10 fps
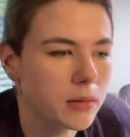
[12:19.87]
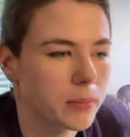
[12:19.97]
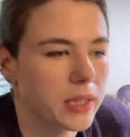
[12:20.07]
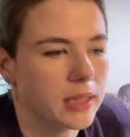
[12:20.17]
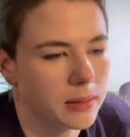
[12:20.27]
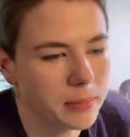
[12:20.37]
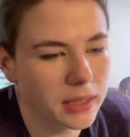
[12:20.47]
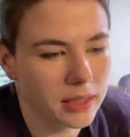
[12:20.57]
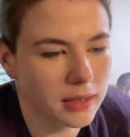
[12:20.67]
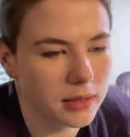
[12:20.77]
break
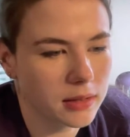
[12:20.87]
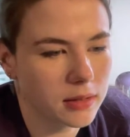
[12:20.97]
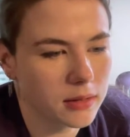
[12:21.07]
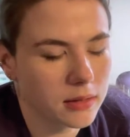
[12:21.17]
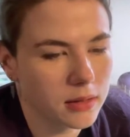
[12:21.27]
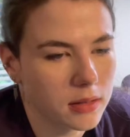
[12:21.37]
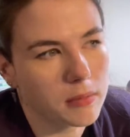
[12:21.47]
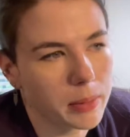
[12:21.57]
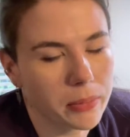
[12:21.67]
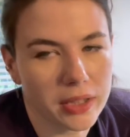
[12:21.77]
because
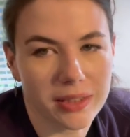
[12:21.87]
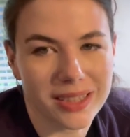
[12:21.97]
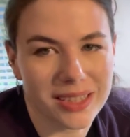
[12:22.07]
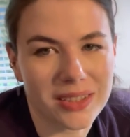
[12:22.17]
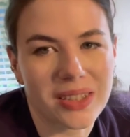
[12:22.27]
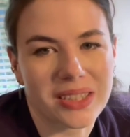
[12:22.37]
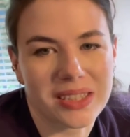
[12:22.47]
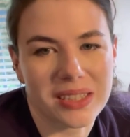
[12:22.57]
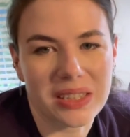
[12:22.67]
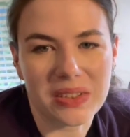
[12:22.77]
my brain is
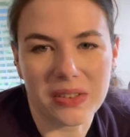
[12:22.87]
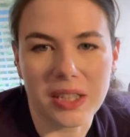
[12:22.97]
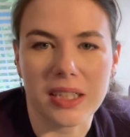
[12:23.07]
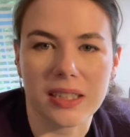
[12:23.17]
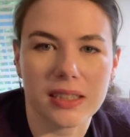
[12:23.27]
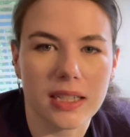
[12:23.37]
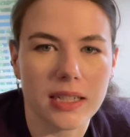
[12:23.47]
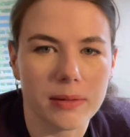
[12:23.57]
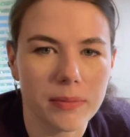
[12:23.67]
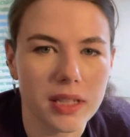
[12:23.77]
exhausted at looking at
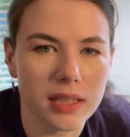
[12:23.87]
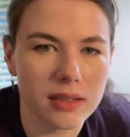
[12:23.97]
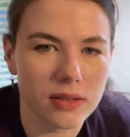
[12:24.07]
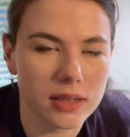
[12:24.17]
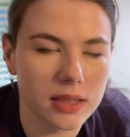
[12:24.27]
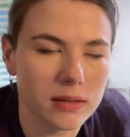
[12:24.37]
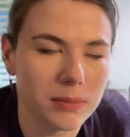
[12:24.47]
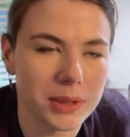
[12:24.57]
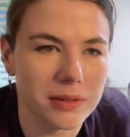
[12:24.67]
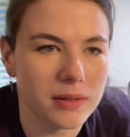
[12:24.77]
tedium things right now, but